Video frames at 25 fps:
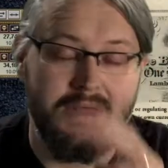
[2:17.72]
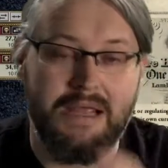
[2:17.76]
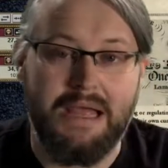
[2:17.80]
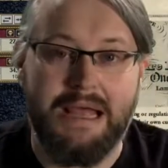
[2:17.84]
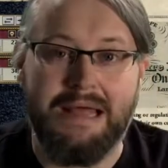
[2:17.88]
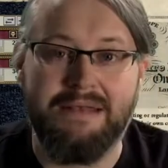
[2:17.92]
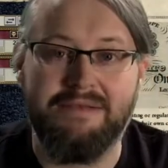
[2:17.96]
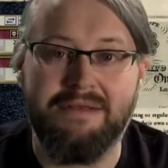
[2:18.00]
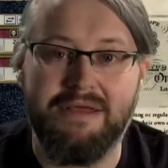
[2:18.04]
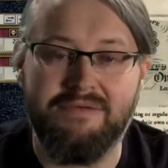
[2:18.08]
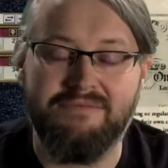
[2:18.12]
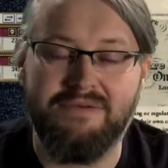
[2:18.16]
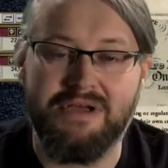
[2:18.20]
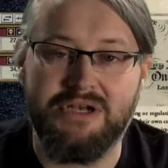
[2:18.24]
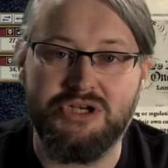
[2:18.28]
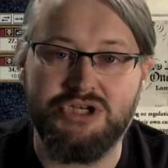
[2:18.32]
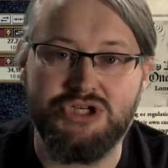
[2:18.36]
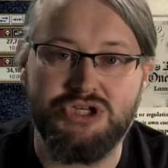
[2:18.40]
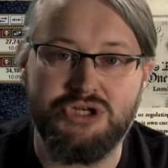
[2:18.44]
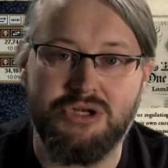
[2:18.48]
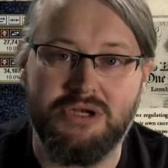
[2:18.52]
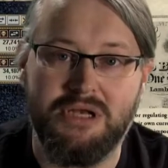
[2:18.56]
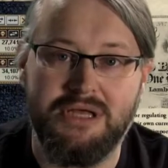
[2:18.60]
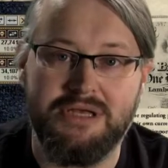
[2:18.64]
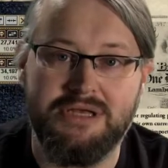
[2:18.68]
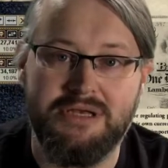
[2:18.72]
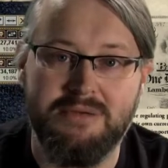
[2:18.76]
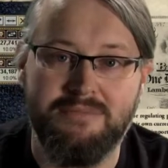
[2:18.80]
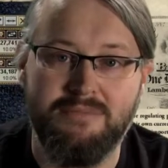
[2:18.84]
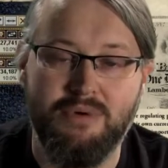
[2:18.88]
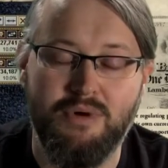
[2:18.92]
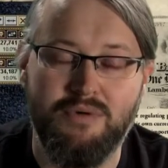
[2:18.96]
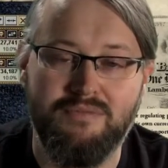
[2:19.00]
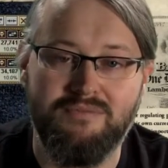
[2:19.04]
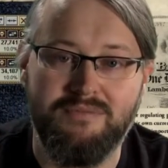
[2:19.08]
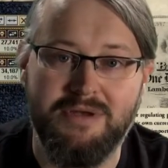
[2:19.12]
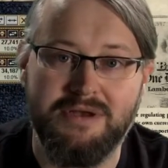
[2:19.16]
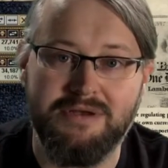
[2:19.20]
And eventually the
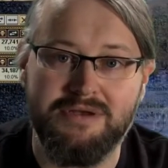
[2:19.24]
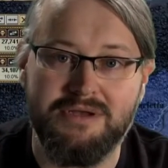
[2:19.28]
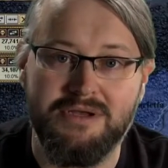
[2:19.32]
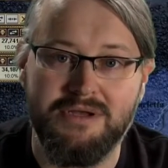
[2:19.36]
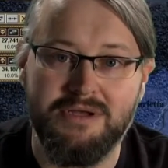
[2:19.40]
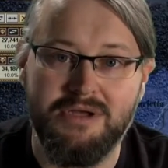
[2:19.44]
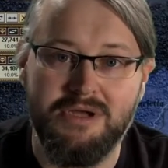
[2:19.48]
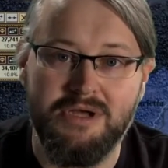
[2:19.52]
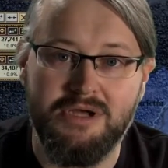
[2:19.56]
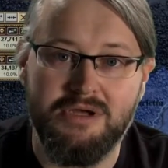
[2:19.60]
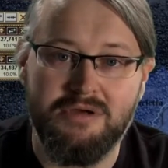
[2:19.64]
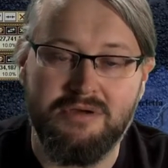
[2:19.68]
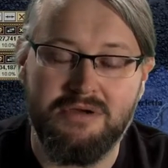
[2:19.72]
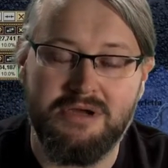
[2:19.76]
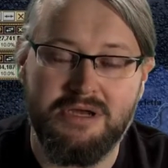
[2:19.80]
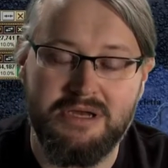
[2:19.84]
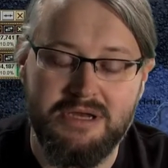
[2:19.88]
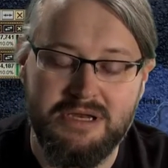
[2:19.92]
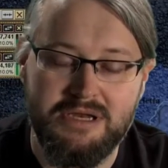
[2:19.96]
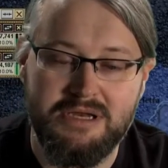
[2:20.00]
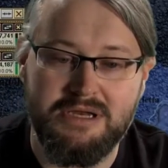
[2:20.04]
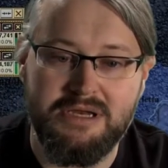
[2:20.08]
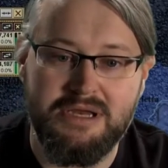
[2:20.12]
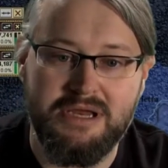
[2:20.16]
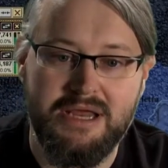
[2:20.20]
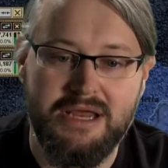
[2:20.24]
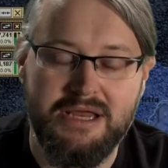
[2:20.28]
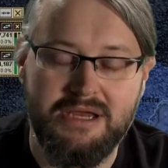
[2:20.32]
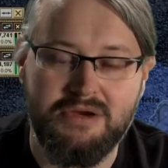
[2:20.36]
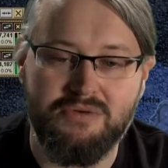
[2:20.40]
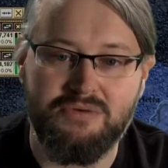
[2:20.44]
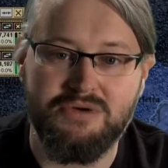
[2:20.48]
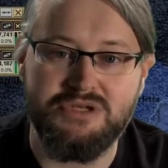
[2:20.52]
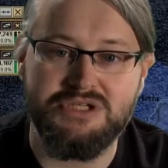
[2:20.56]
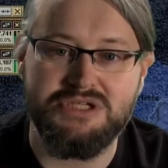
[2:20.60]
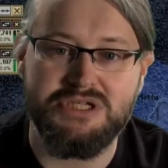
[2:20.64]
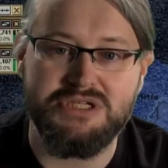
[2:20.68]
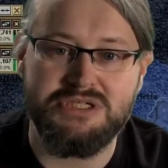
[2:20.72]
movement
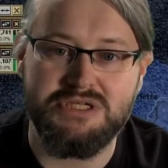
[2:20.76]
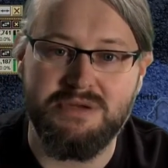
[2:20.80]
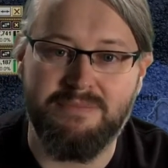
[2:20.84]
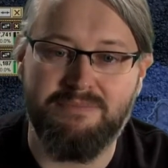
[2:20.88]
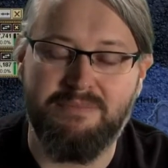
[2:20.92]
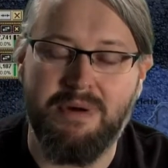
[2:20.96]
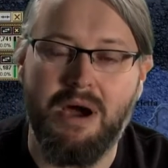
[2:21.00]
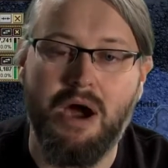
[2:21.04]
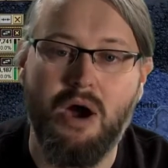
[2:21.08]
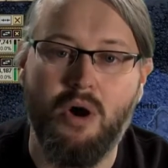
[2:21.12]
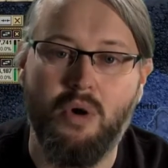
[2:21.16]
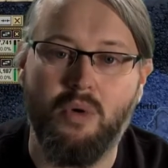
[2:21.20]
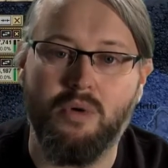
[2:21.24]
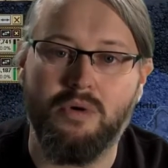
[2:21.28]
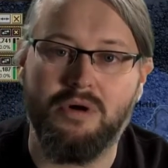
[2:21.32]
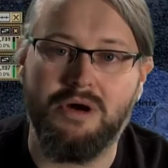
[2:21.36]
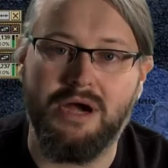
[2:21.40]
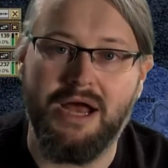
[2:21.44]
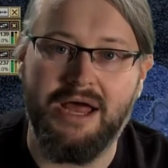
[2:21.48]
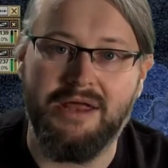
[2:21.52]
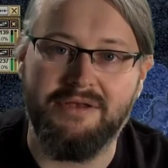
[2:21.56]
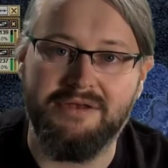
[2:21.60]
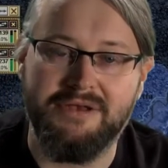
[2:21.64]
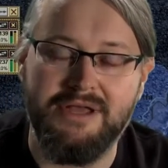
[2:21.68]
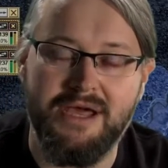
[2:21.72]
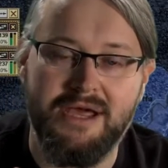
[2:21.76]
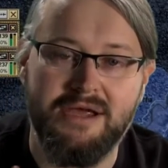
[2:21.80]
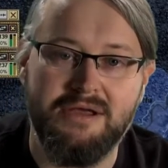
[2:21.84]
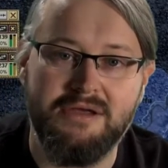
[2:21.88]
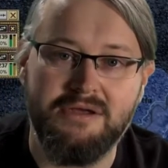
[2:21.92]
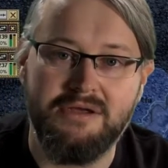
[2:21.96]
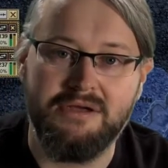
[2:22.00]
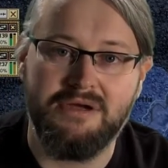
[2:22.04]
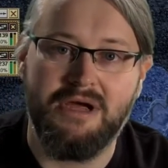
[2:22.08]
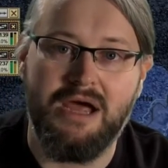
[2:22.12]
increases the power and the